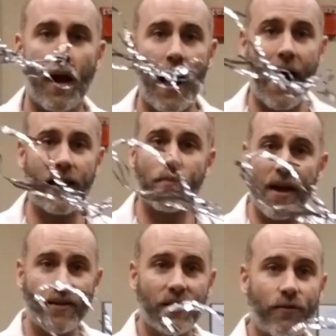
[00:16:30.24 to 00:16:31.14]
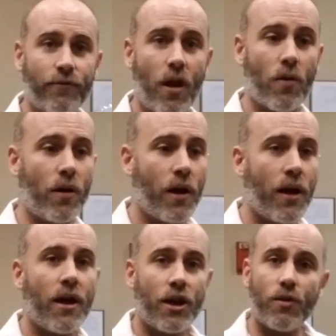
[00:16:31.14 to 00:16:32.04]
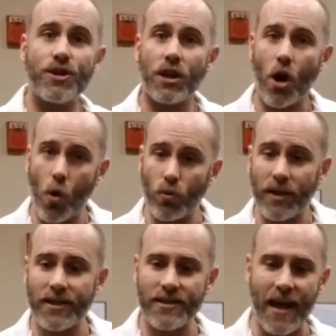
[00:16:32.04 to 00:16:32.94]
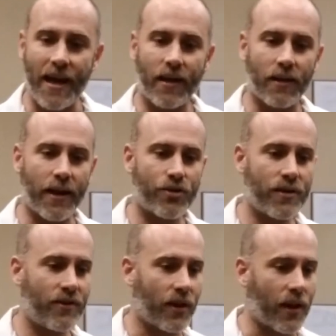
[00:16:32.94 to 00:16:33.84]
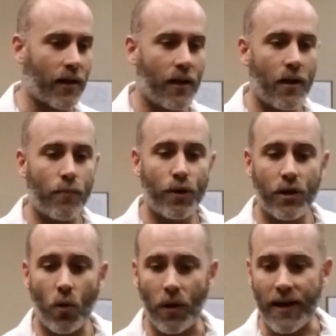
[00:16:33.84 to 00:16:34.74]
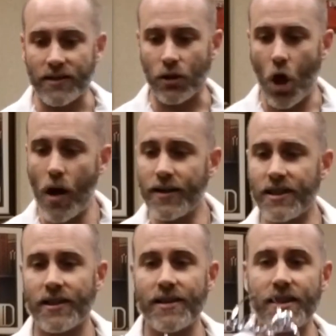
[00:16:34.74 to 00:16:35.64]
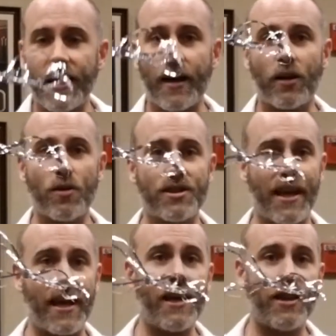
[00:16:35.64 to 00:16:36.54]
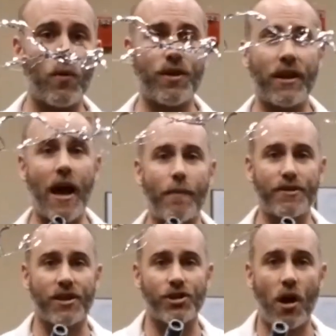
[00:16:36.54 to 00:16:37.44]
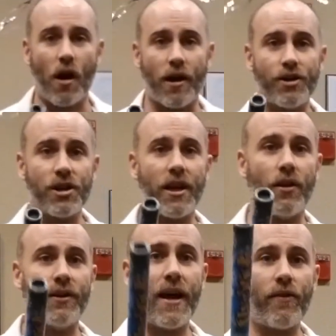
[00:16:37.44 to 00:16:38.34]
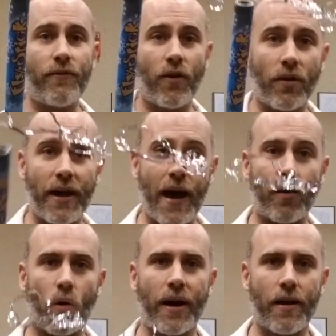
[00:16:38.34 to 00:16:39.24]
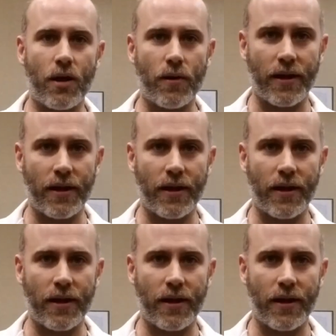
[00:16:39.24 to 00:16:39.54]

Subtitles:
I can make this float using only static electricity. Pretty cool. And as long as it doesn't get close to anything with the opposite charge, it'll never fall down or hit you in the...